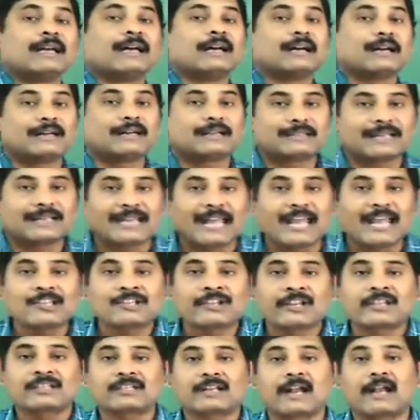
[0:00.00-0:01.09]
the
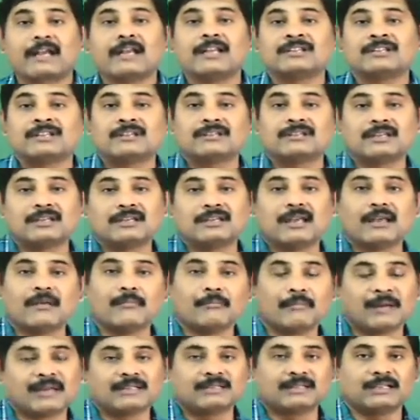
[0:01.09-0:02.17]
dangerous conditions in a
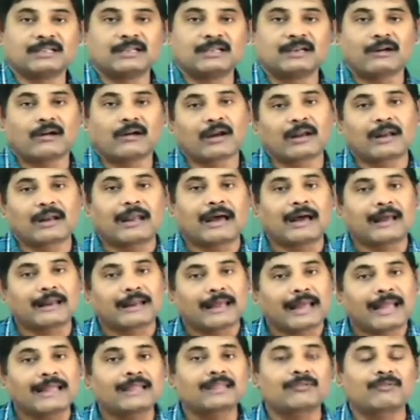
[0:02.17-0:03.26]
mother, or her
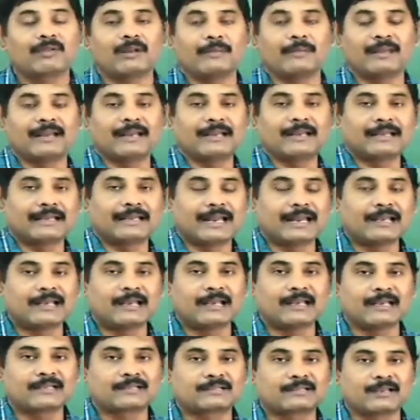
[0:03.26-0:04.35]
health will be get
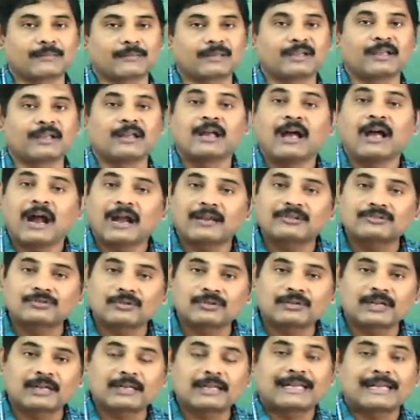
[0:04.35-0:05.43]
greatly disturbed, and
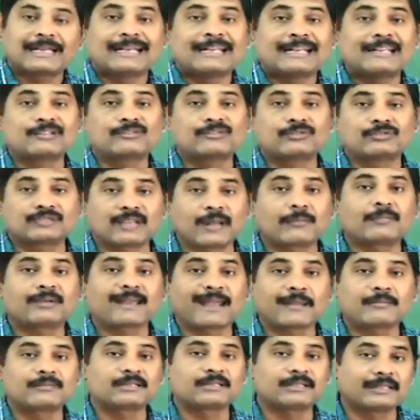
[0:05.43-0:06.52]
so that it leads to
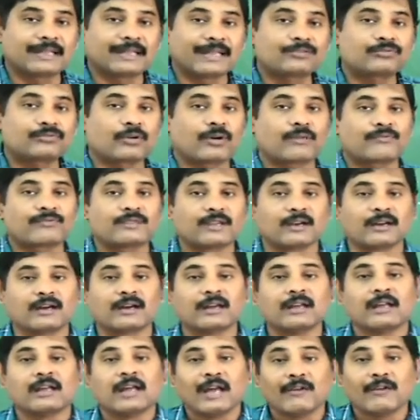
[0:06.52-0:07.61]
sometimes the death of
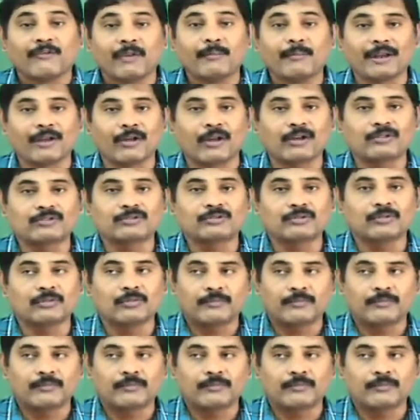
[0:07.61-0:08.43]
the women also.